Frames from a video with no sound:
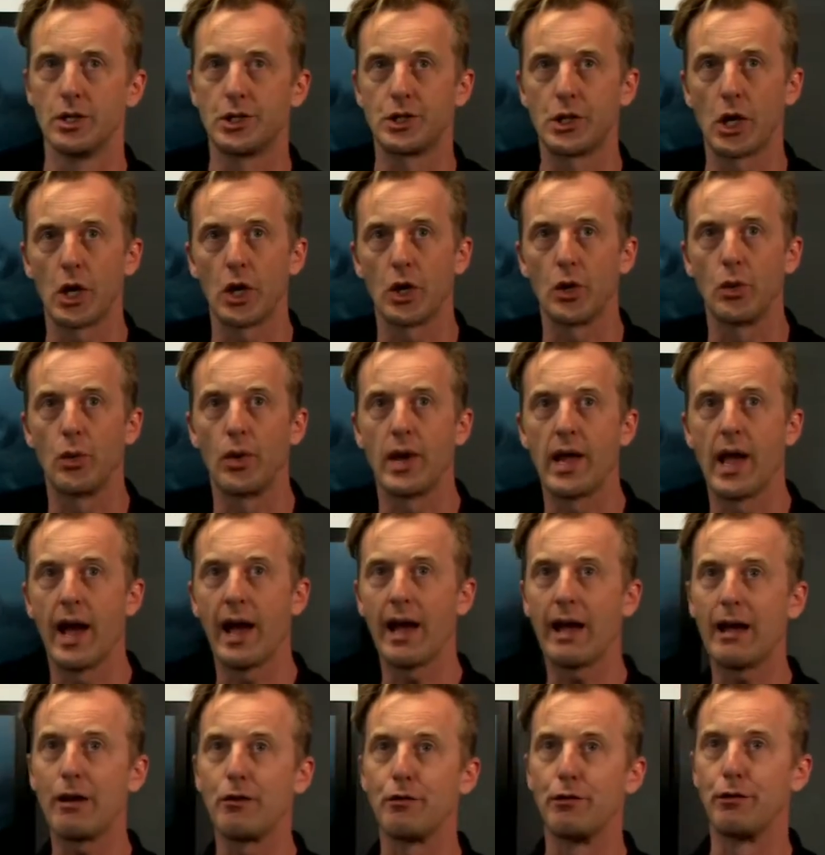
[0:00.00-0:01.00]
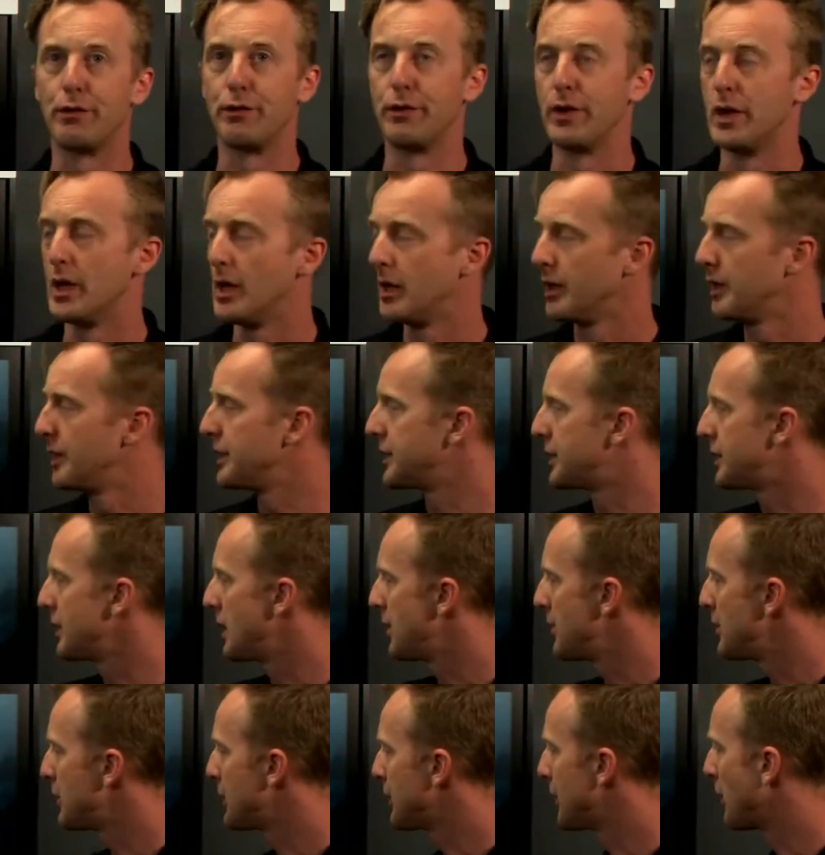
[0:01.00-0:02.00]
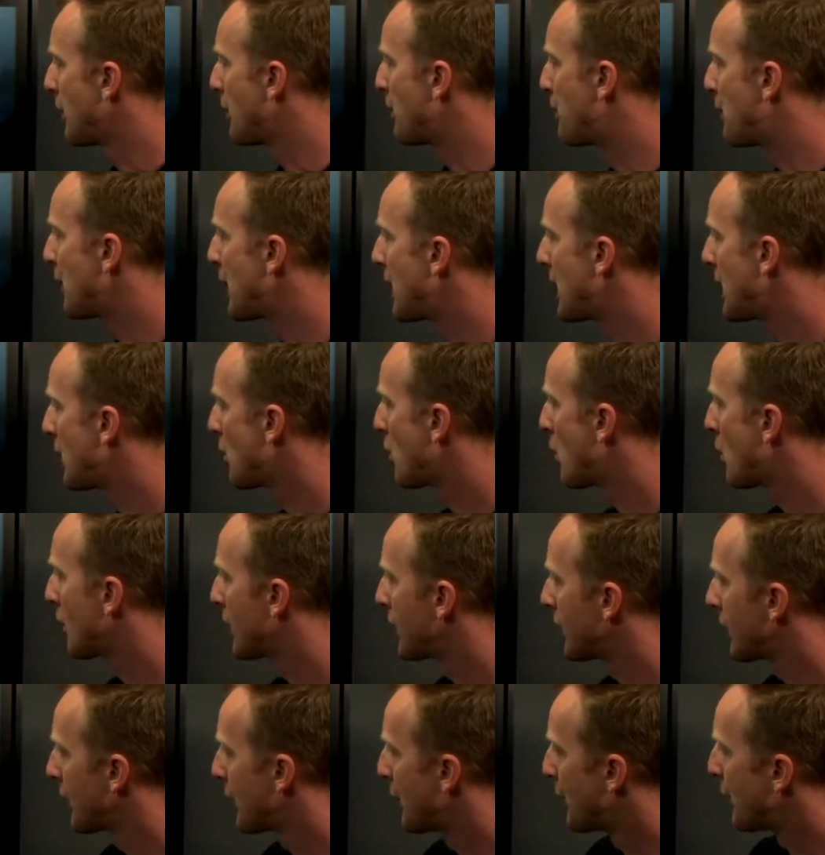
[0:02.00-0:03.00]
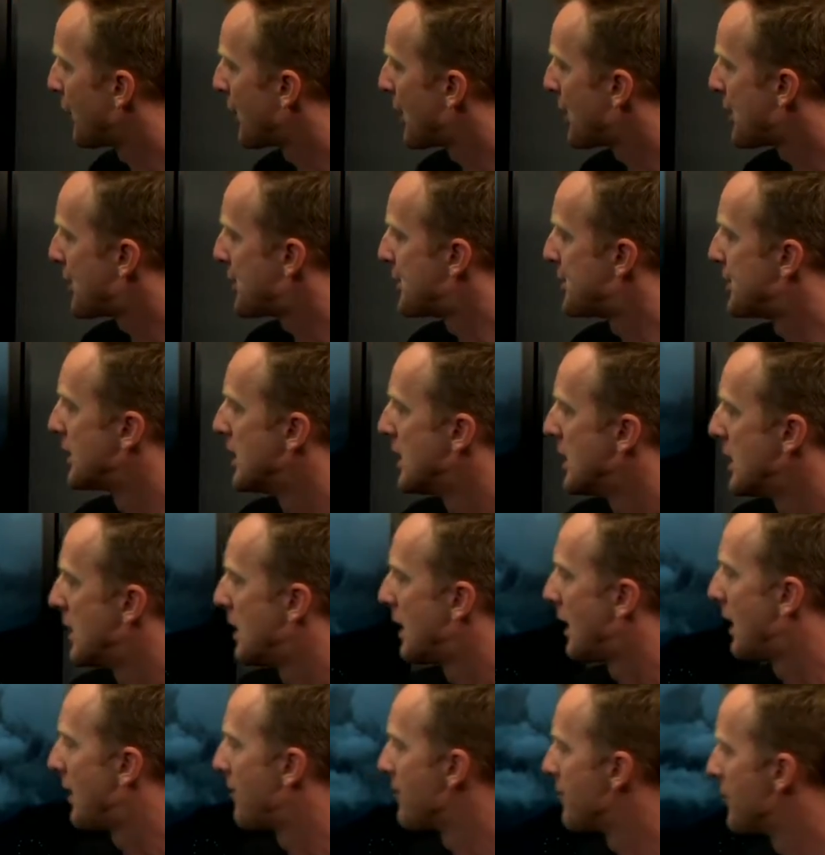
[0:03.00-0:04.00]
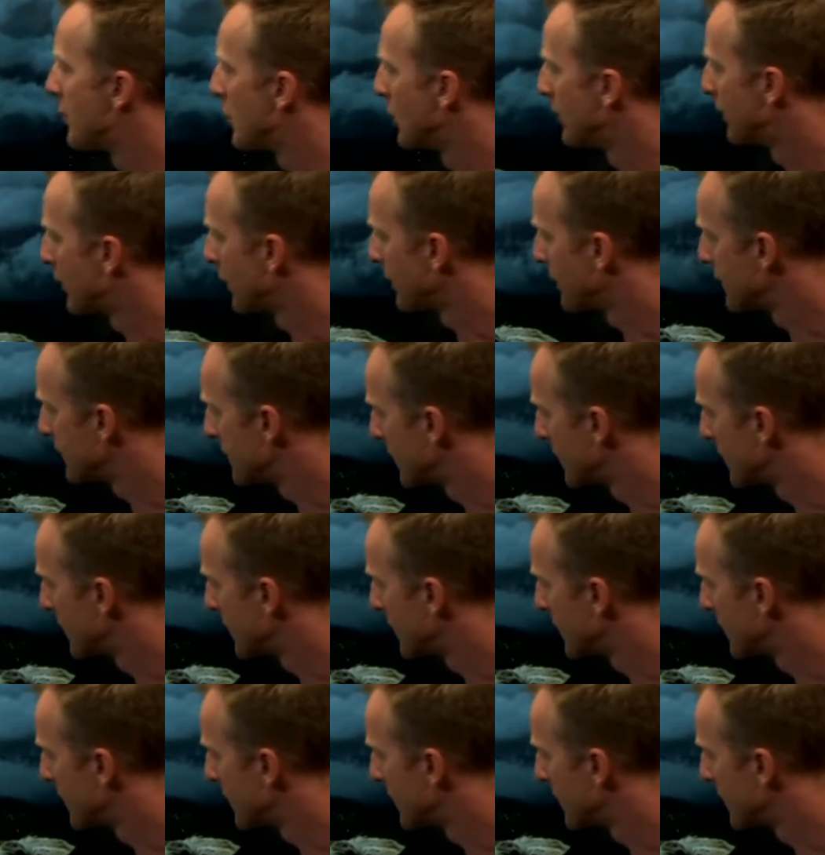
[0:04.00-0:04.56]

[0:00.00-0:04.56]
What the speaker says: So we have this image of a bear walking on a road. We've got